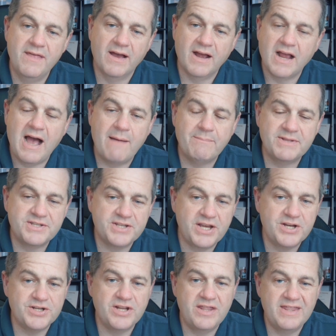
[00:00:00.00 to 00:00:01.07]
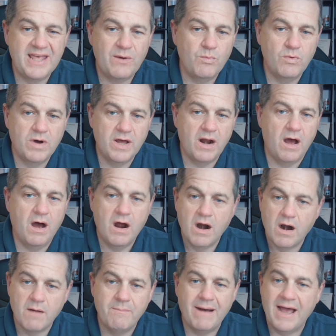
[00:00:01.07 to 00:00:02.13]
compensation than what
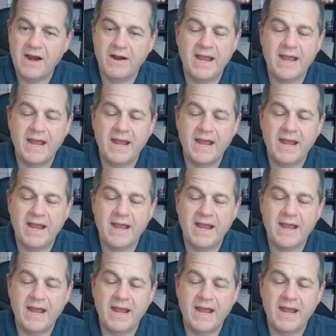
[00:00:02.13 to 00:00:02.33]
our buyer